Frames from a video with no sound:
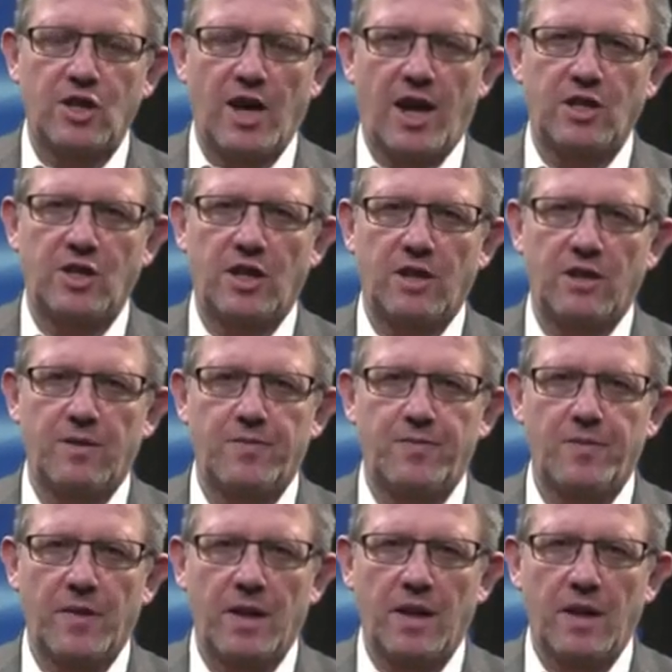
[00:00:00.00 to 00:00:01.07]
charging.
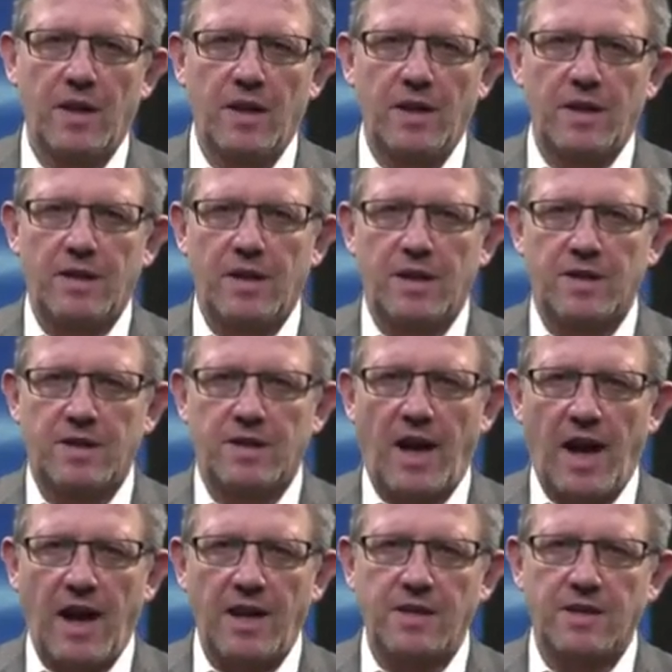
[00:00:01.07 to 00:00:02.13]
The
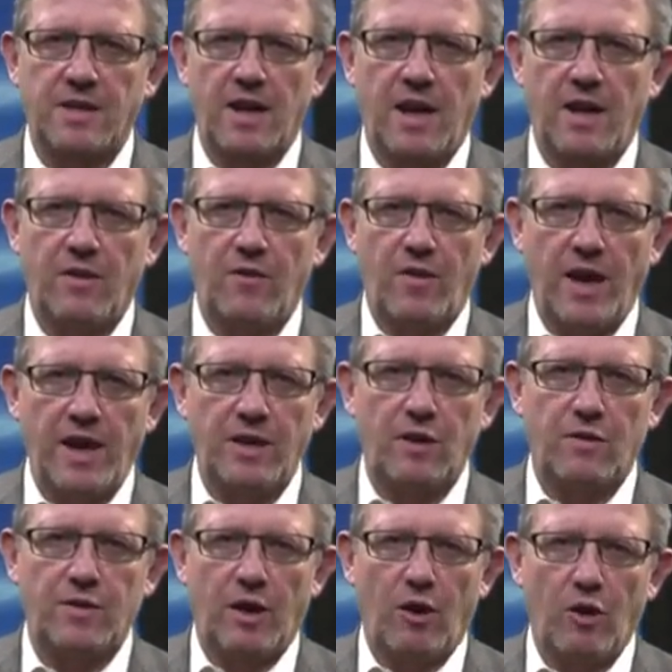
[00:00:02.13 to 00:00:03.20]
size and weight
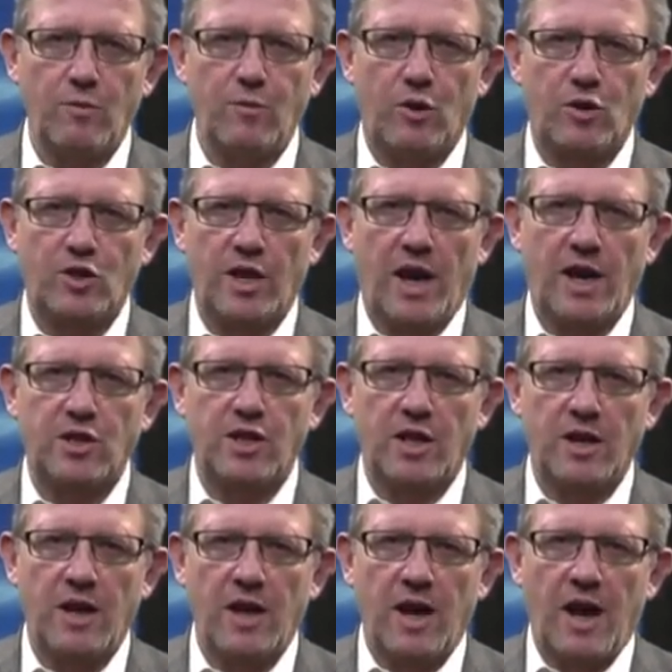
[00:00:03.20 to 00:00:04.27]
of the onboard
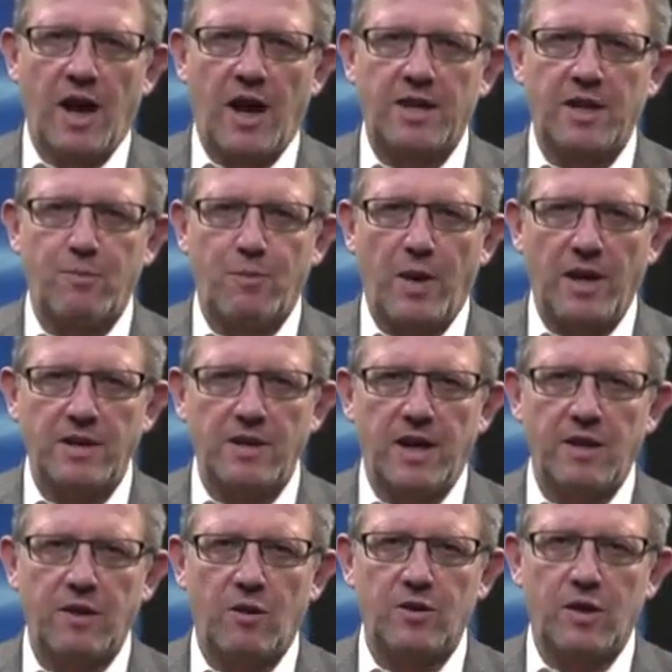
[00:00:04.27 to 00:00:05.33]
charger are
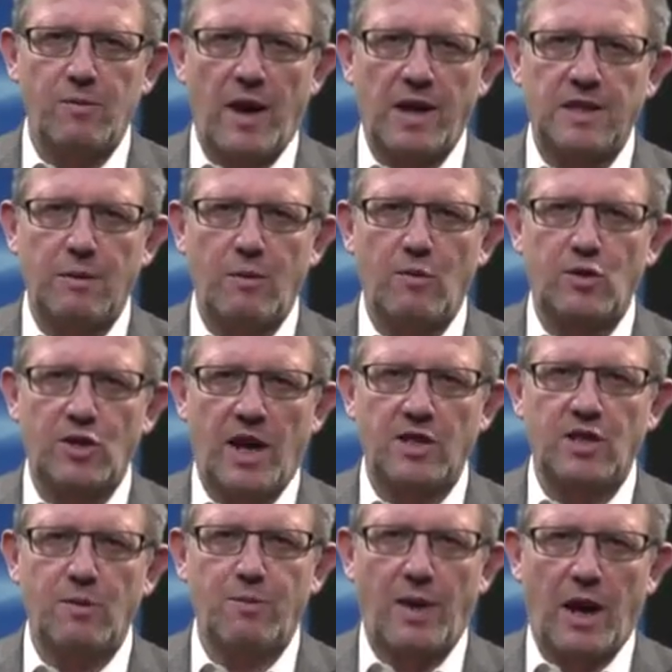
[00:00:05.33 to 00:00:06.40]
dependent on the maximum
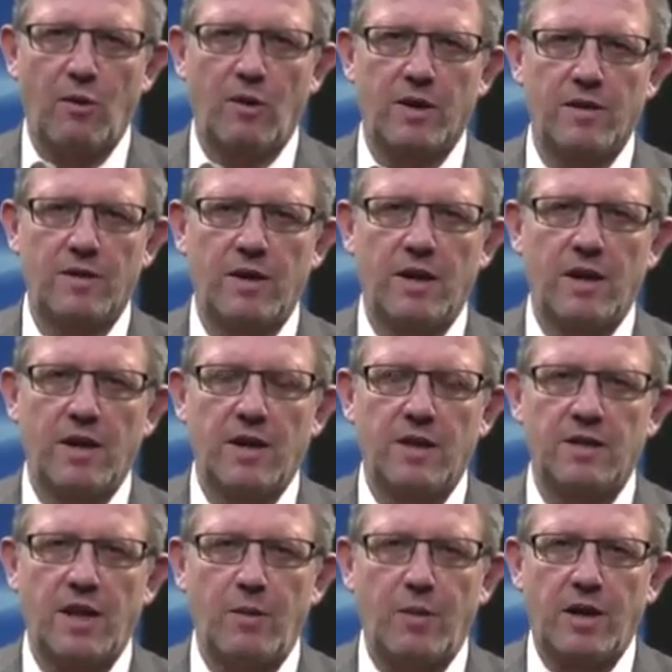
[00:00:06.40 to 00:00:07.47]
charging power.
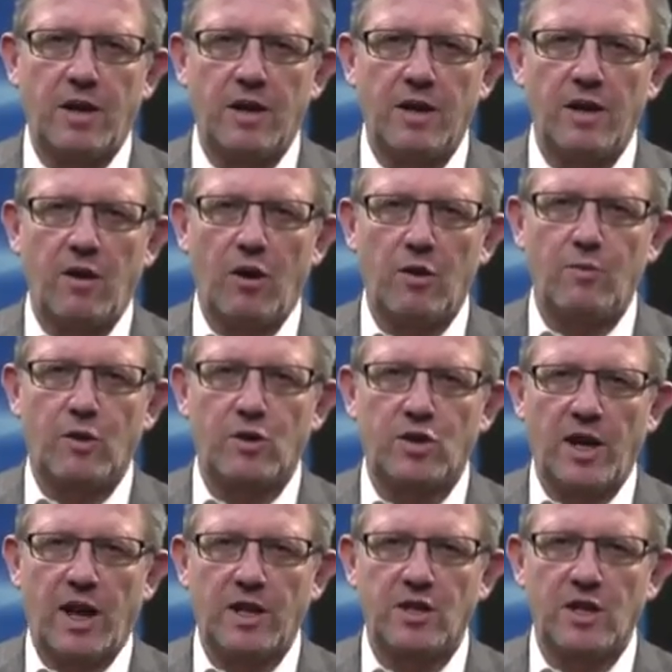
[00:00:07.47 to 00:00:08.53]
Typically, onboard
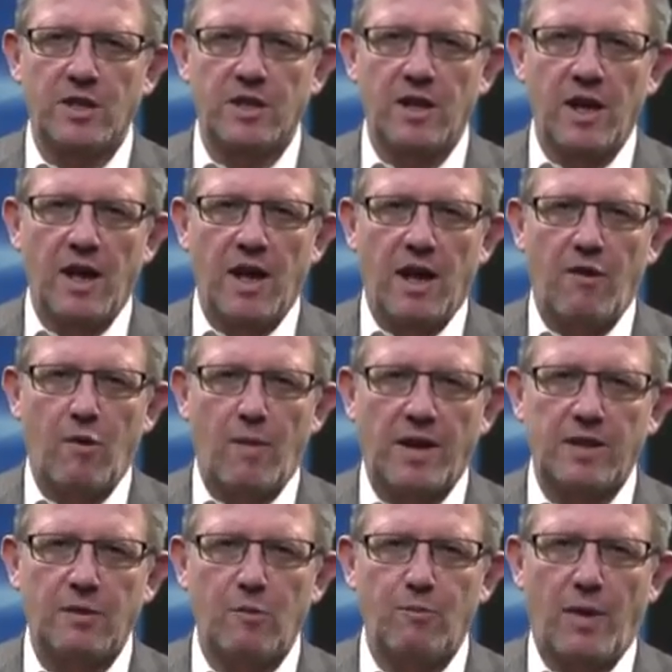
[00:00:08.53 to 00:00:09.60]
chargers have a
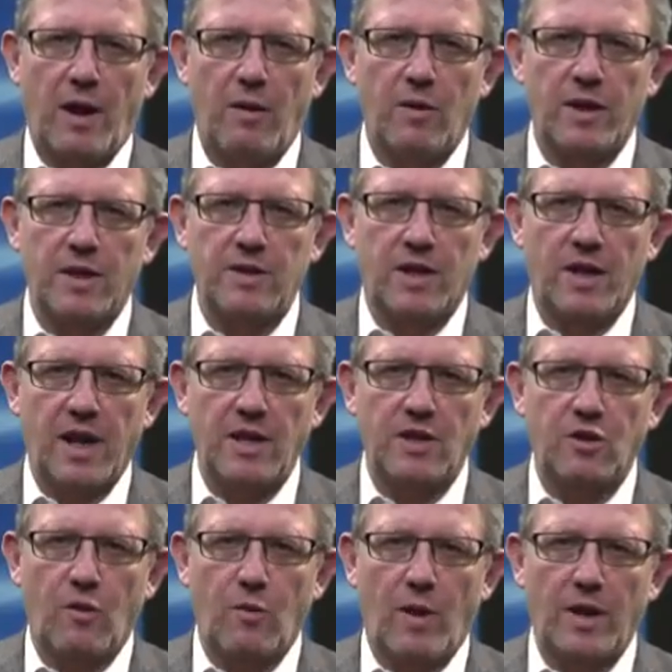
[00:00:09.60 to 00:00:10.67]
maximum power in the
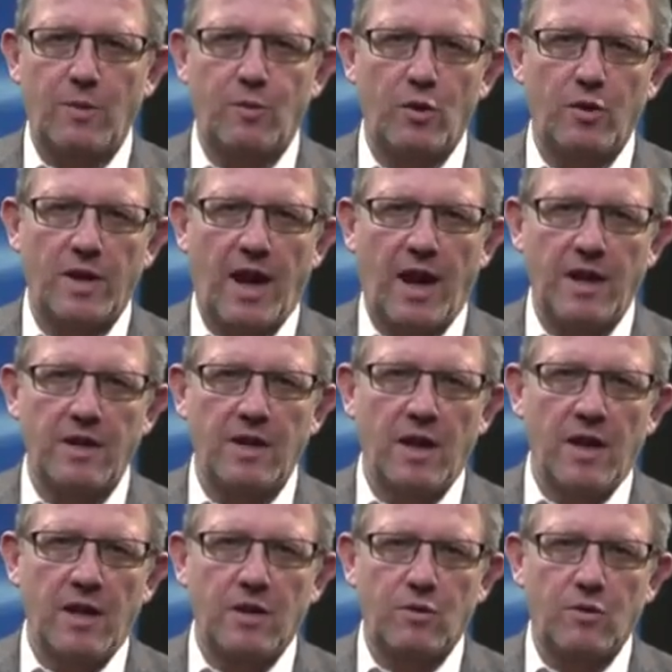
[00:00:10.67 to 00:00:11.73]
range of 1.9
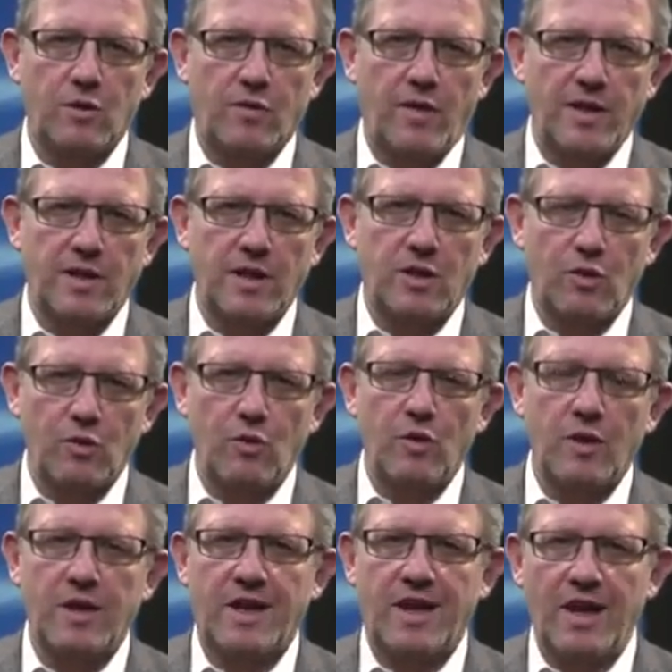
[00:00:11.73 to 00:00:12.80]
to
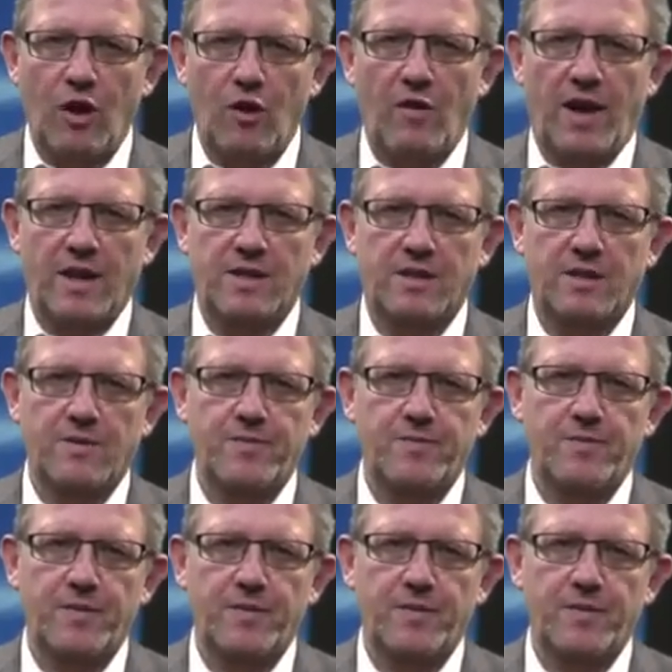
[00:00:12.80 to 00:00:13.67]
22 kilowatts.